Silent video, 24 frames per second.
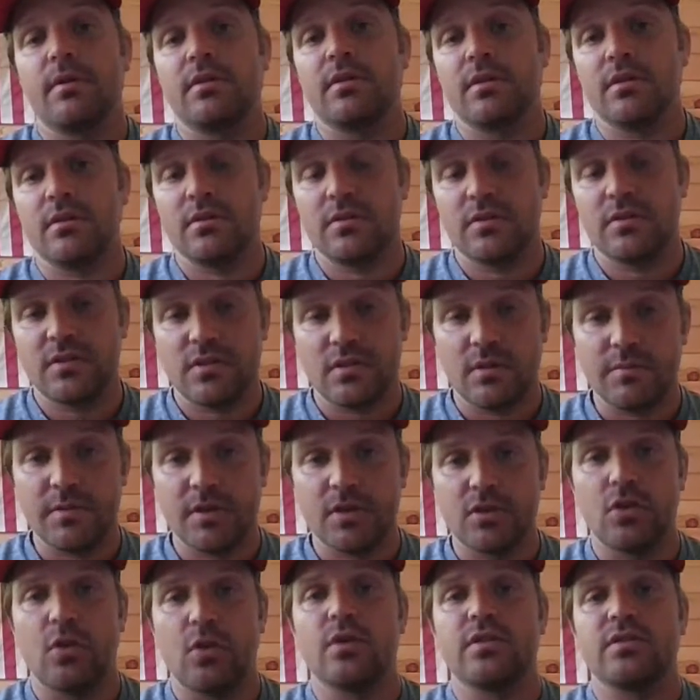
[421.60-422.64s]
but there's
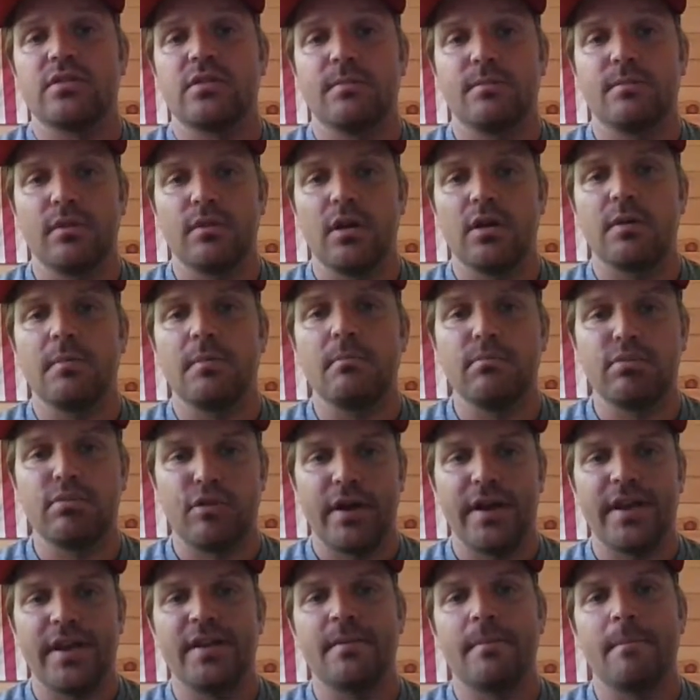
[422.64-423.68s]
something known as the
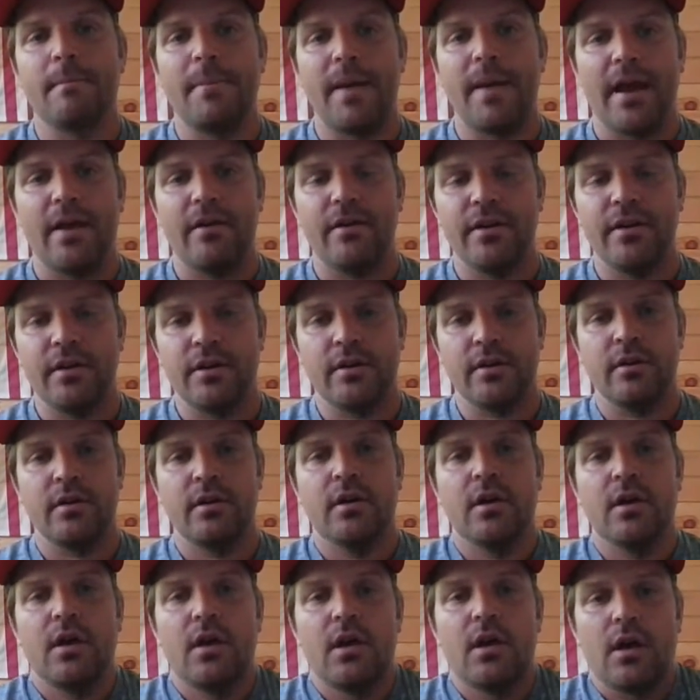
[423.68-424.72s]
blood-brain barrier,
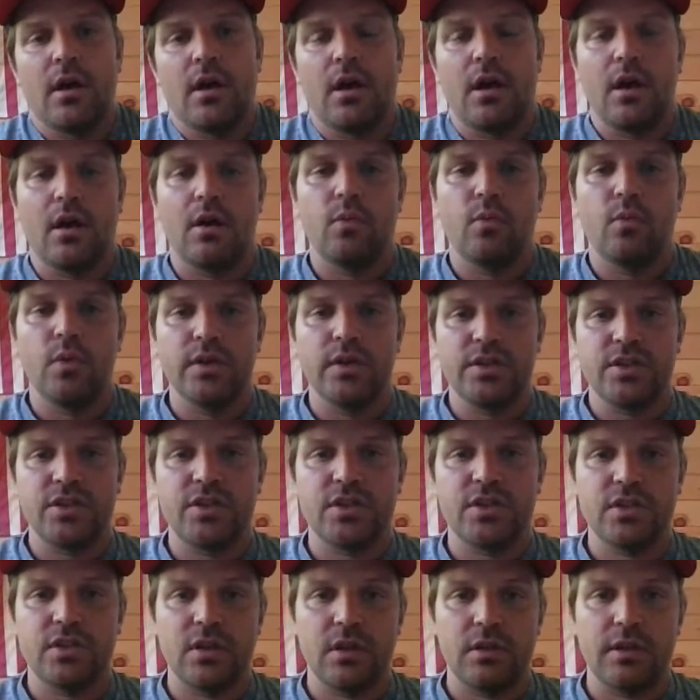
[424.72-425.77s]

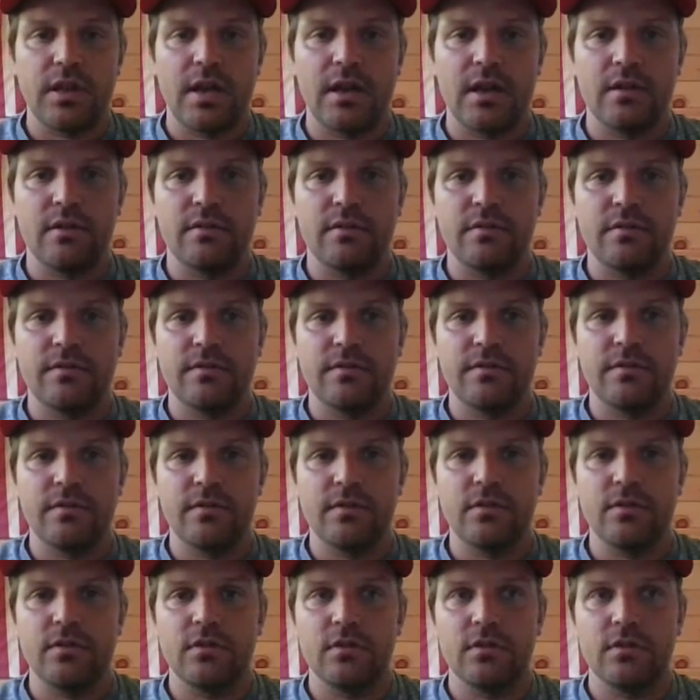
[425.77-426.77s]
which a lot of